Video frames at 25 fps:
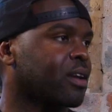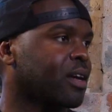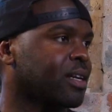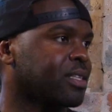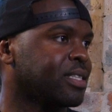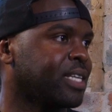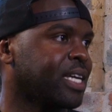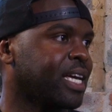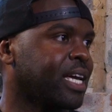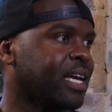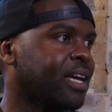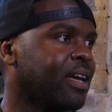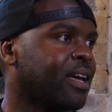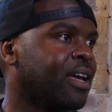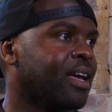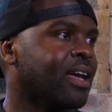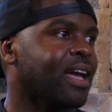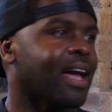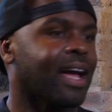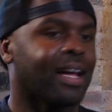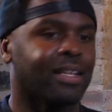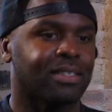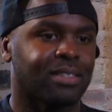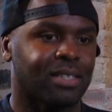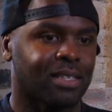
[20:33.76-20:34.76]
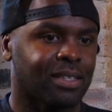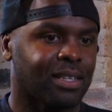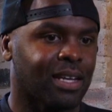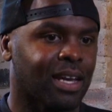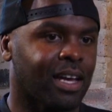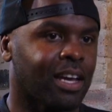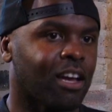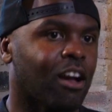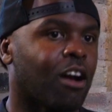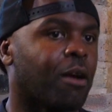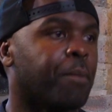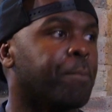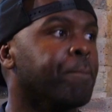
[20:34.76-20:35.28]
idea and today
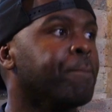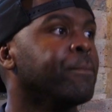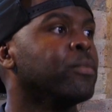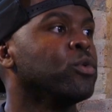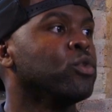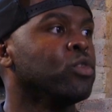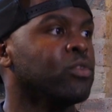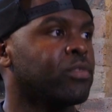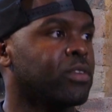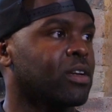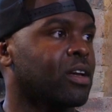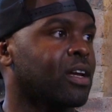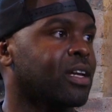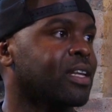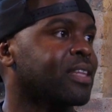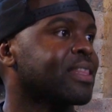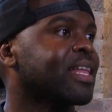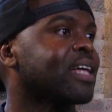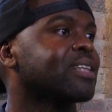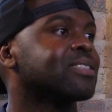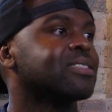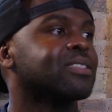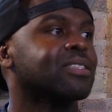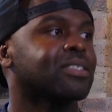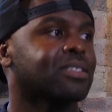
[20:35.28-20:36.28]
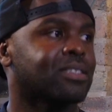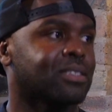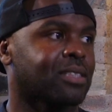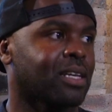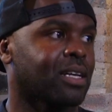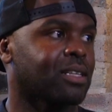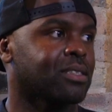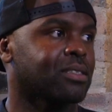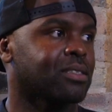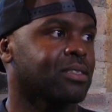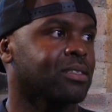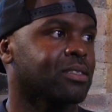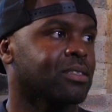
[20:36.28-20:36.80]
I'm moving on it, that's
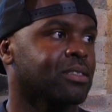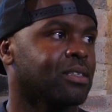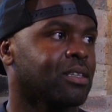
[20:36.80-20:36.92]
success.